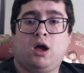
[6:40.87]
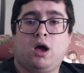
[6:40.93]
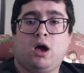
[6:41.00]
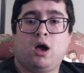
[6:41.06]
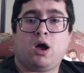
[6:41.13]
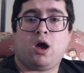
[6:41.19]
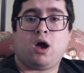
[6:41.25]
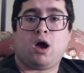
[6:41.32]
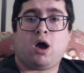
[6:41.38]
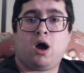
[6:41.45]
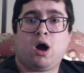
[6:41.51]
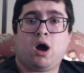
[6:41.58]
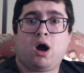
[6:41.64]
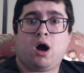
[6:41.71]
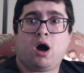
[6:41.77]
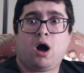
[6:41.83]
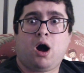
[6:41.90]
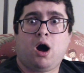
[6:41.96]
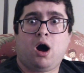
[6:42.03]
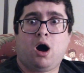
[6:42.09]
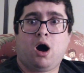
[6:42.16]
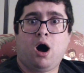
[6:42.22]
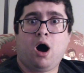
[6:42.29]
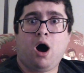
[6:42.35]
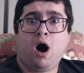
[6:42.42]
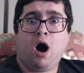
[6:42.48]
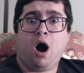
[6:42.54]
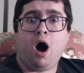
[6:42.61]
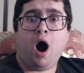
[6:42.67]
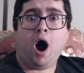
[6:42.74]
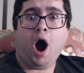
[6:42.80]

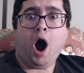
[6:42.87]
[no speech]